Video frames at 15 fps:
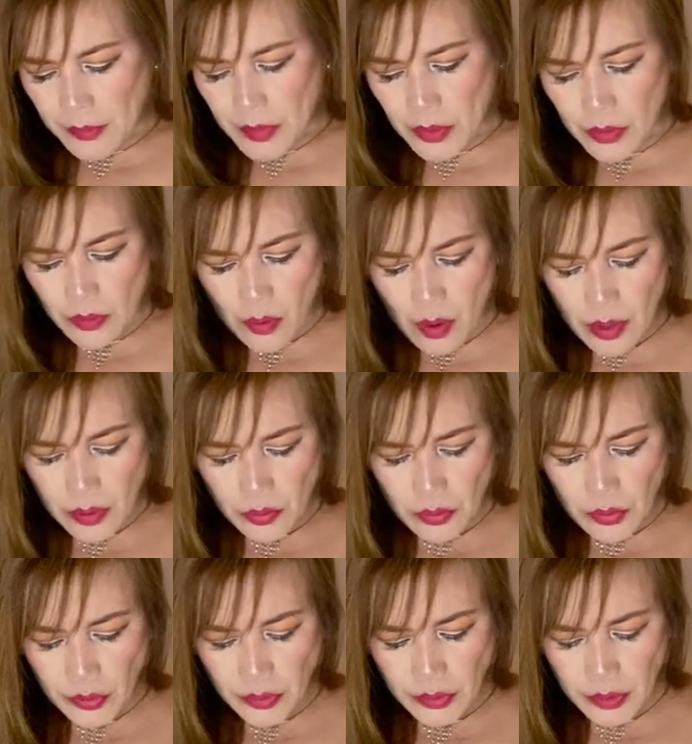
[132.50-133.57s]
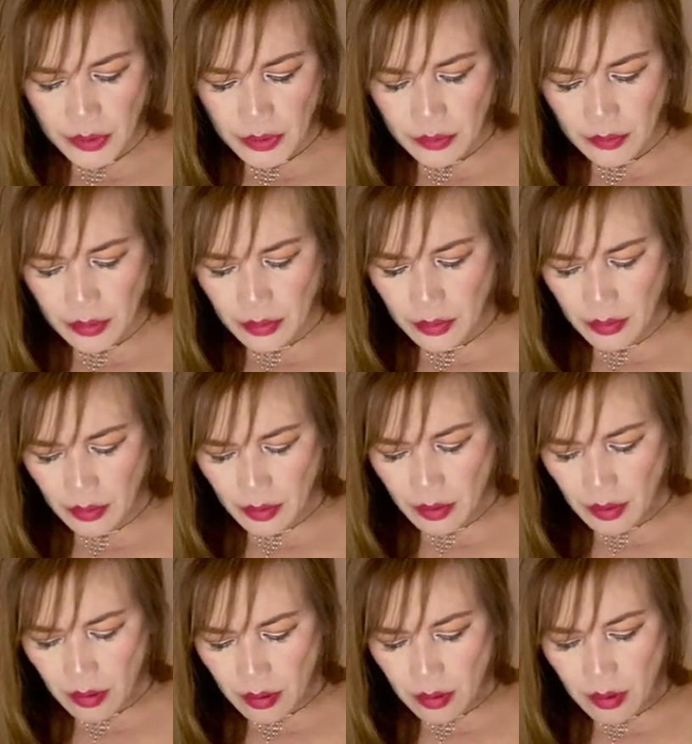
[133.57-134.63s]
So I ordered
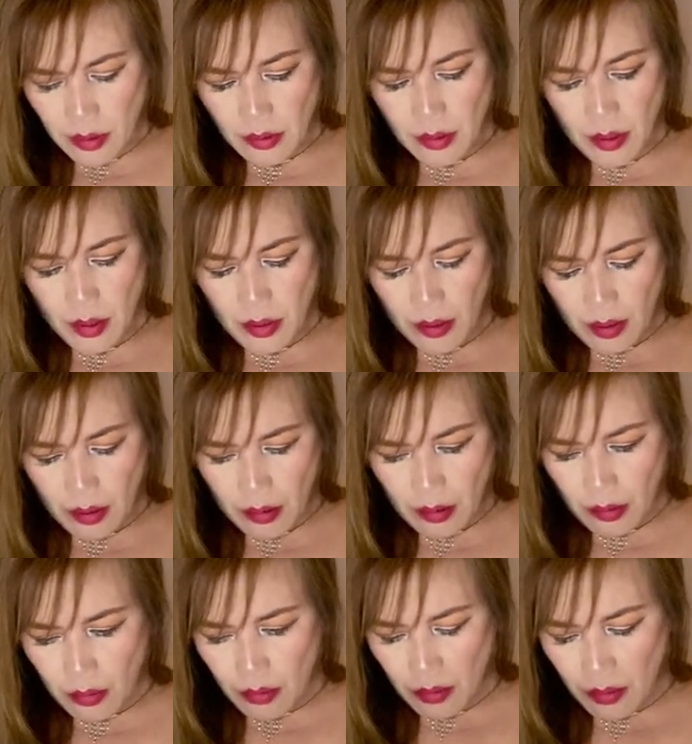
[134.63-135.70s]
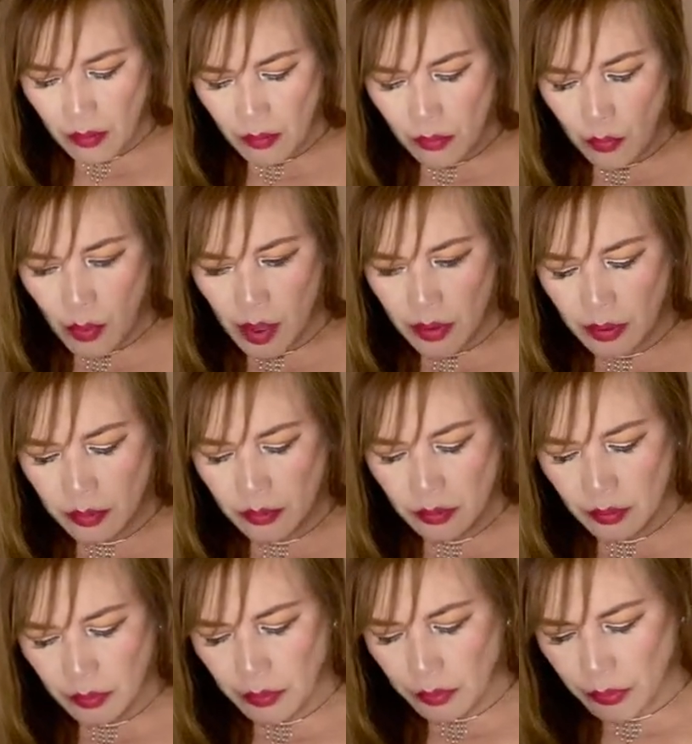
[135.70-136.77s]
uh, one,
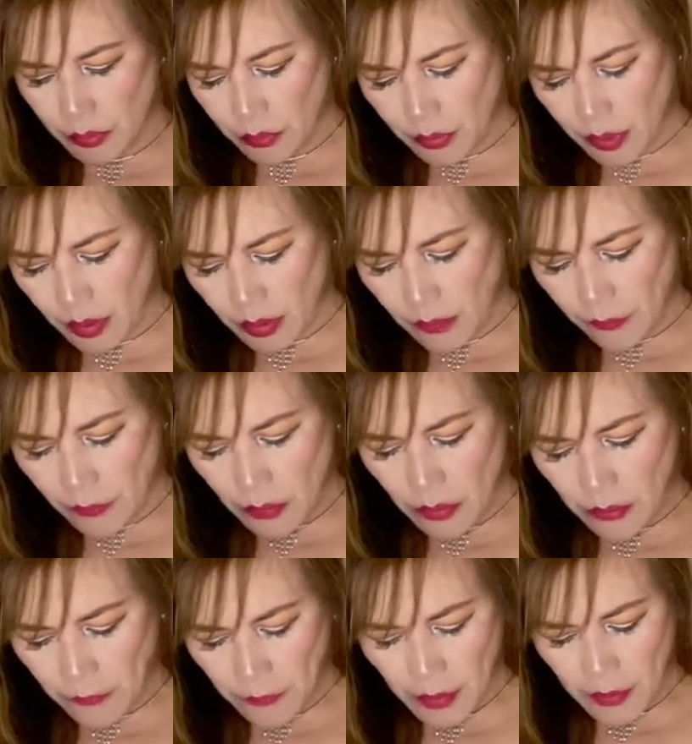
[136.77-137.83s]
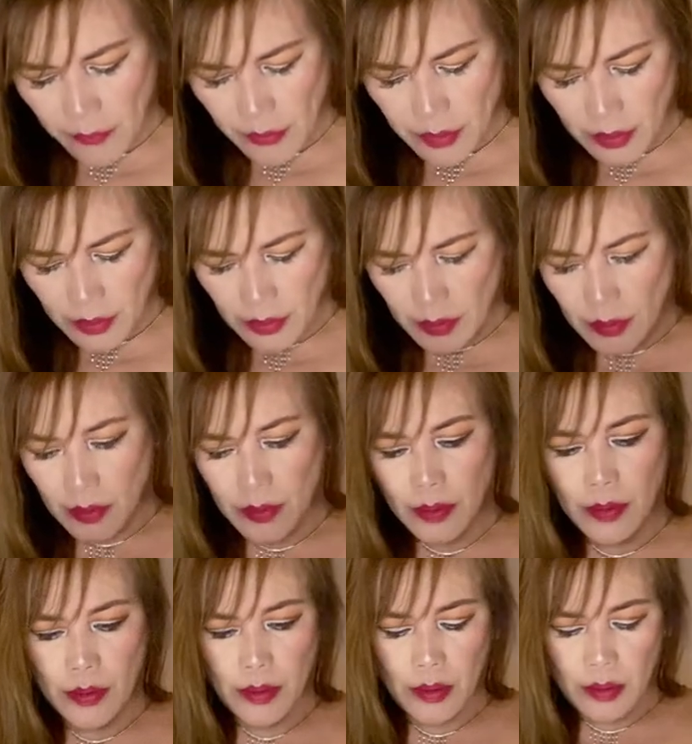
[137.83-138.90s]
two, three, four, five,
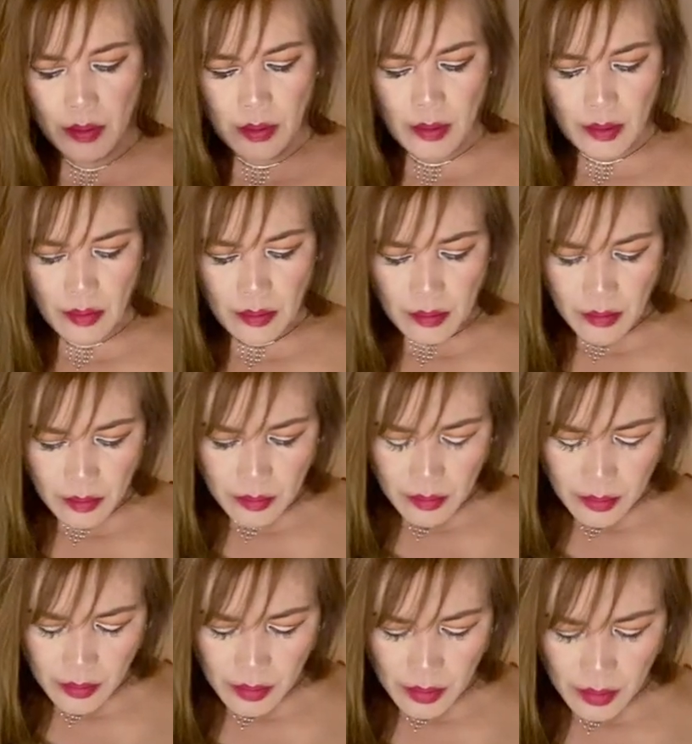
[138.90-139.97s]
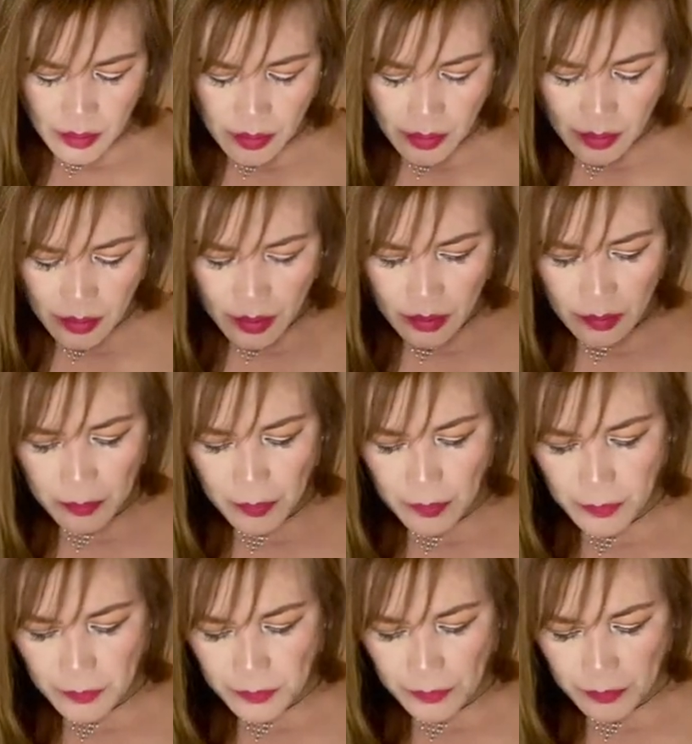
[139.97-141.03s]
six, six uh,
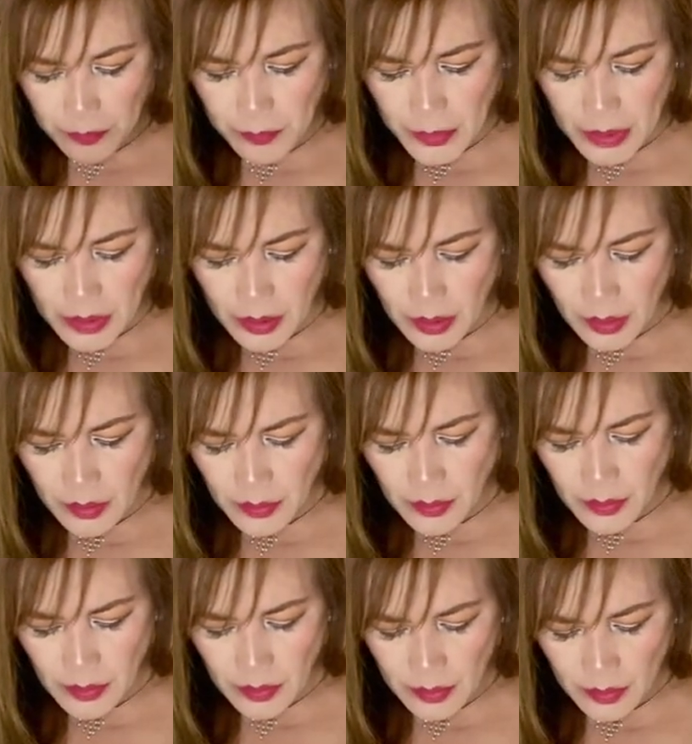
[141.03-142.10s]
pieces.